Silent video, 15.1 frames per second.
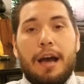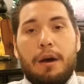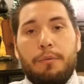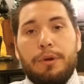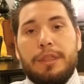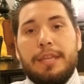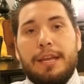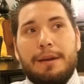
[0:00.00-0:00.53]

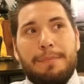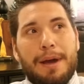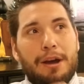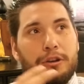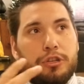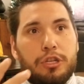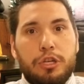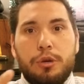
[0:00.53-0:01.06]
within
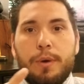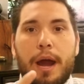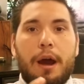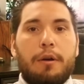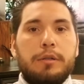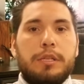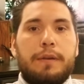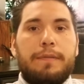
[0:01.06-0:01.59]
about 2
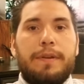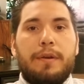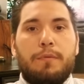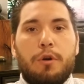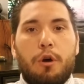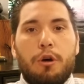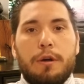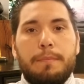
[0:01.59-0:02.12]
hours of
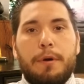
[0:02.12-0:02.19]
heroic